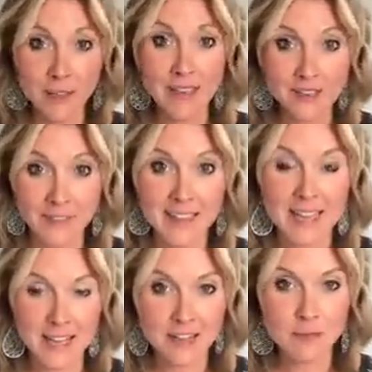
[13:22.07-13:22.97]
advice
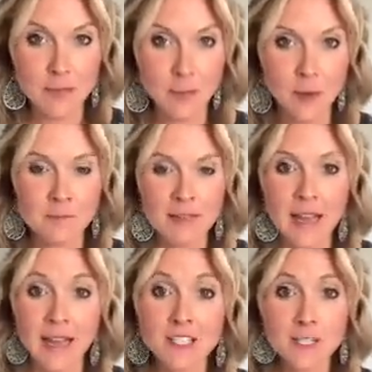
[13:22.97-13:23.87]
I give people.
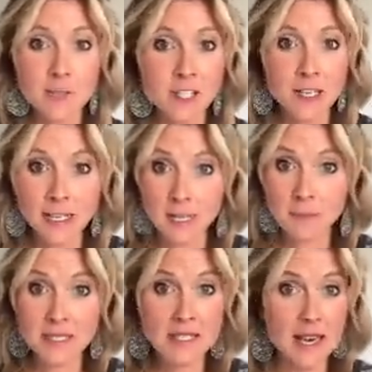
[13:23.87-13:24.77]
I just want you to keep
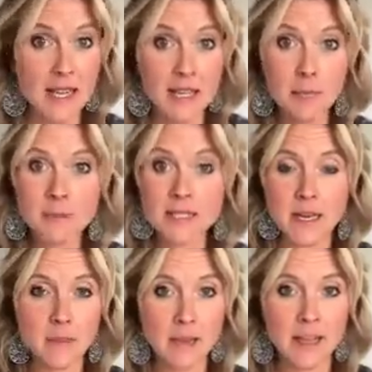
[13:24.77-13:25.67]
it steady. Keep a
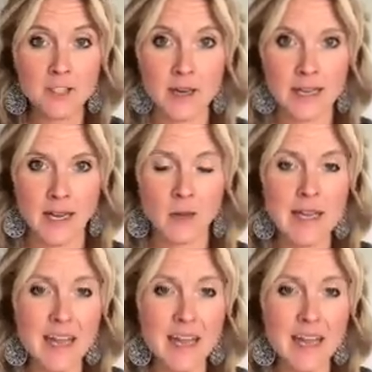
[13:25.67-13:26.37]
steady pace right now.